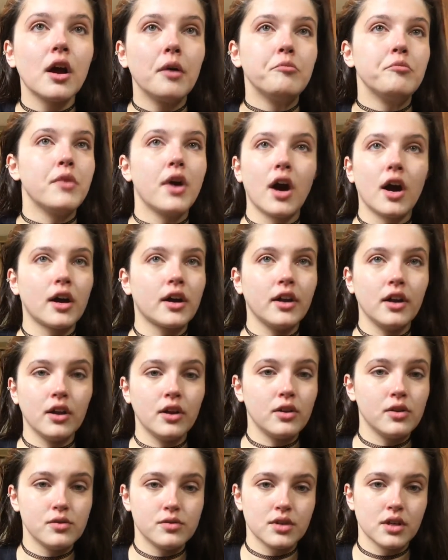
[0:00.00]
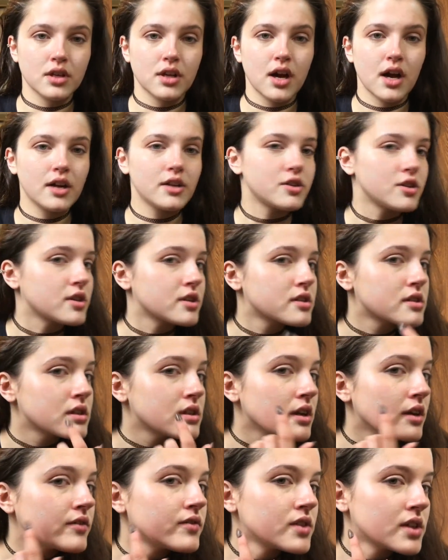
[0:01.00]
I'm not going to use a lot, just
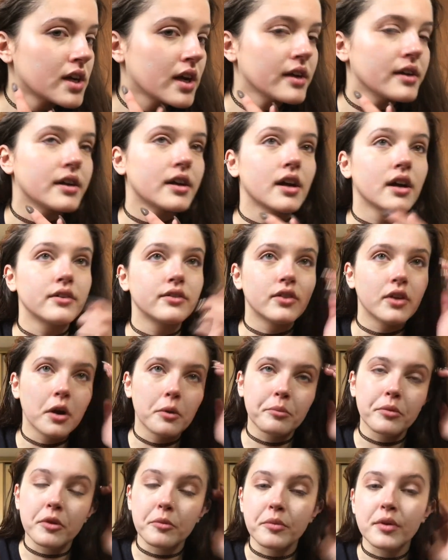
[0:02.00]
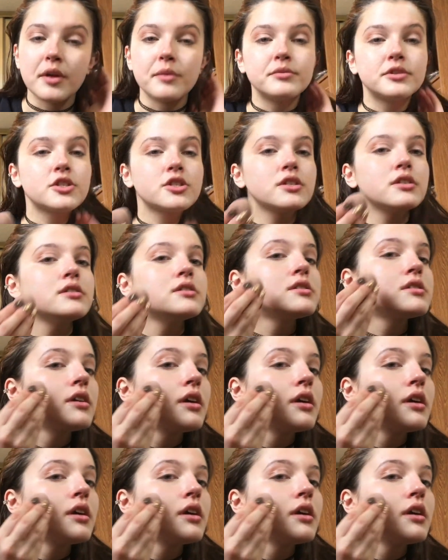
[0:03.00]
enough to kind of cover up the blemishes.